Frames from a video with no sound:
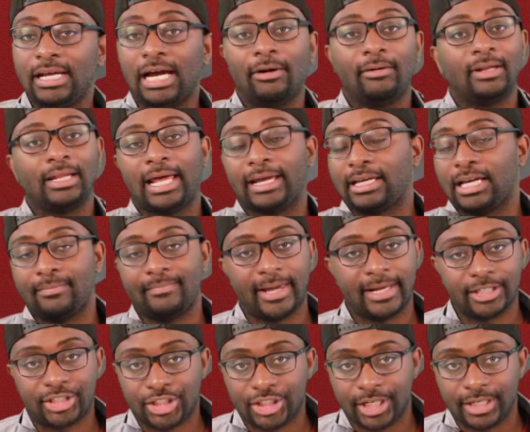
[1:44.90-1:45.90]
Now, like I
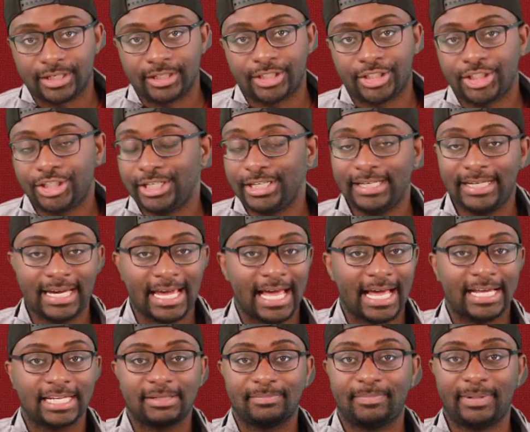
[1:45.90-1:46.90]
mentioned, she
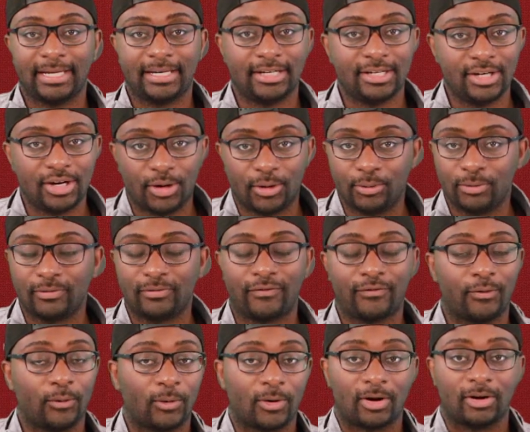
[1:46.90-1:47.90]
has been known
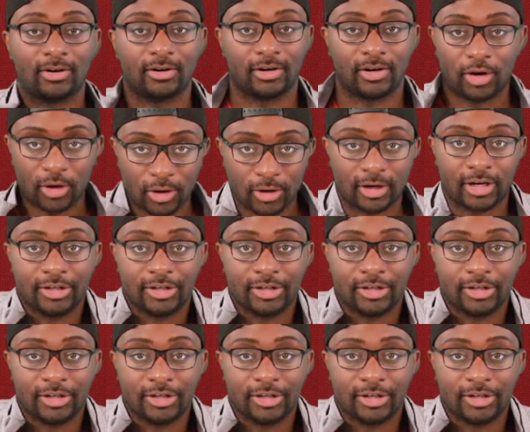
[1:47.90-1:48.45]
for her